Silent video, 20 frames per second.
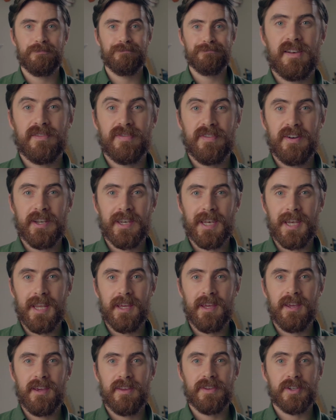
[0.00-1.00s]
And
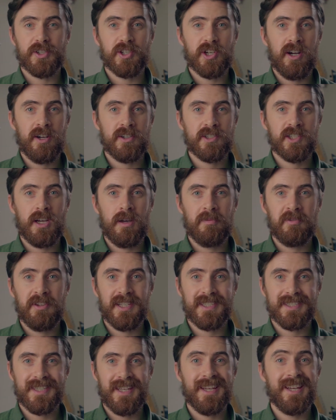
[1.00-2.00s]
finally, the charge time on
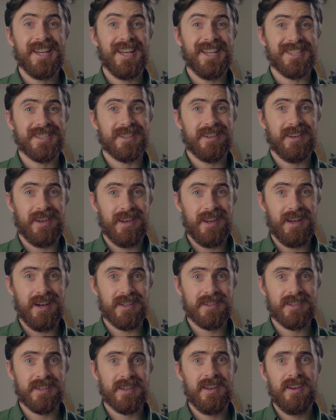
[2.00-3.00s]
this thing is
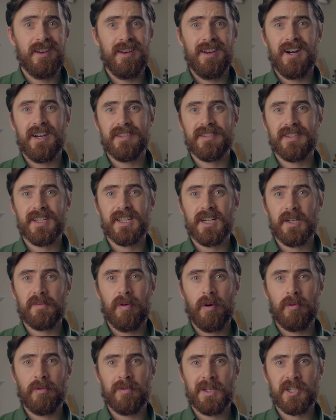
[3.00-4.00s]
nuts. I think I
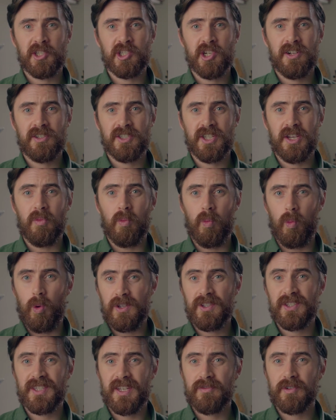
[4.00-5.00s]
probably charge it
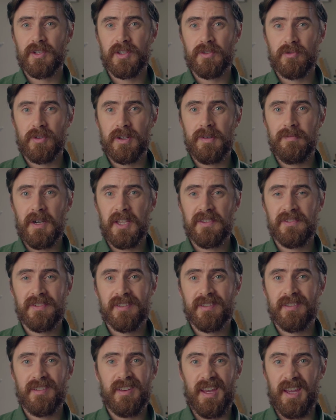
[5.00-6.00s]
once every 3
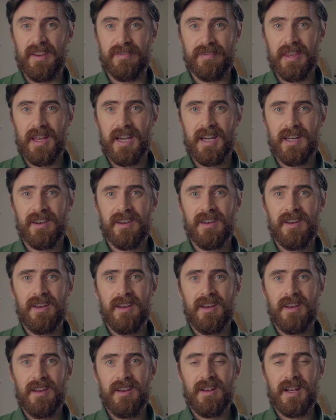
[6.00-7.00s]
months, if that,
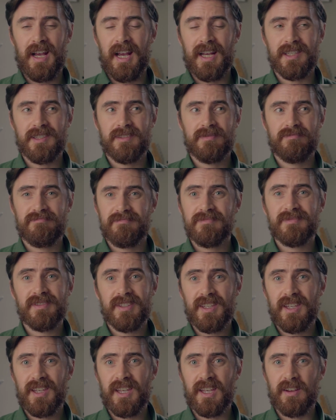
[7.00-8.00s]
and
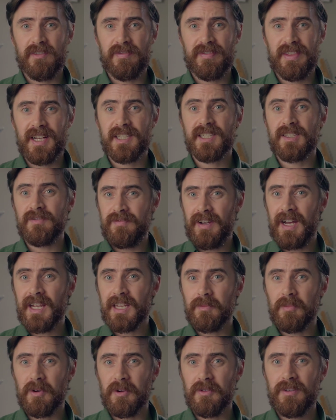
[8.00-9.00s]
you know, that's
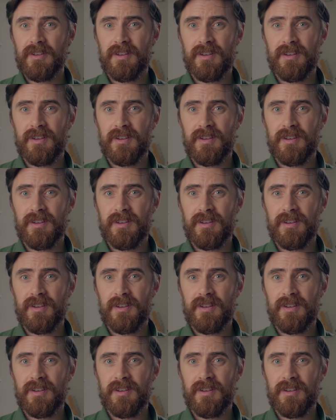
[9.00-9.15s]
invaluable.